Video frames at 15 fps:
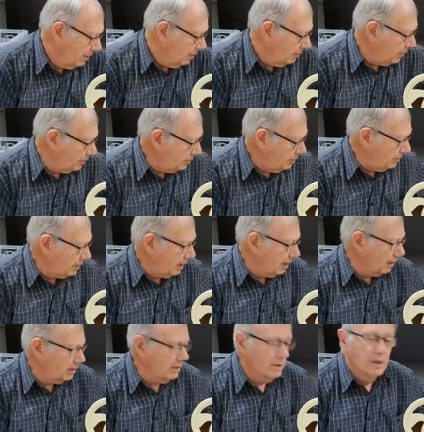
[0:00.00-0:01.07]
We do
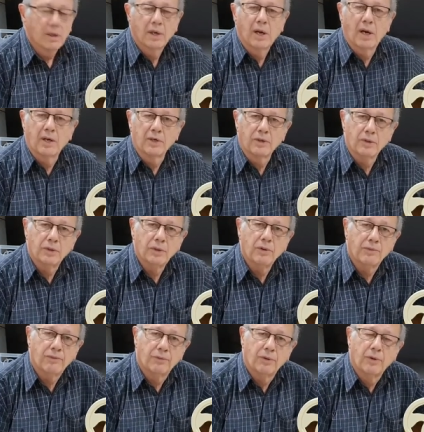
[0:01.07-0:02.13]
get a
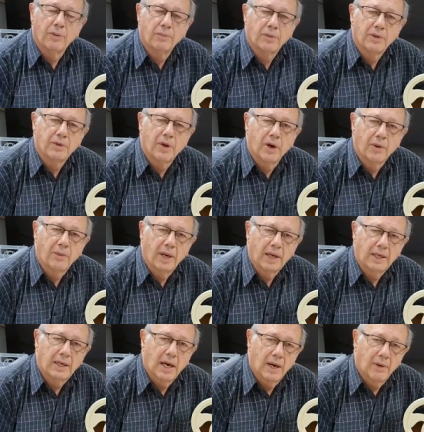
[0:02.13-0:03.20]
uniform direct
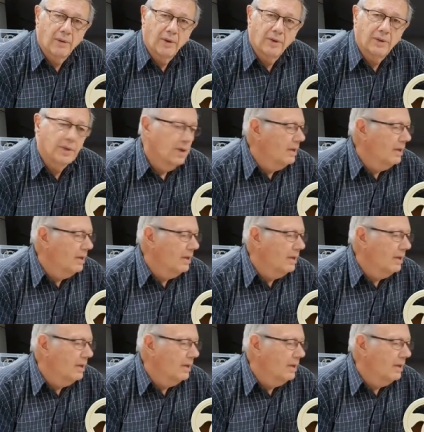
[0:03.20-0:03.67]
current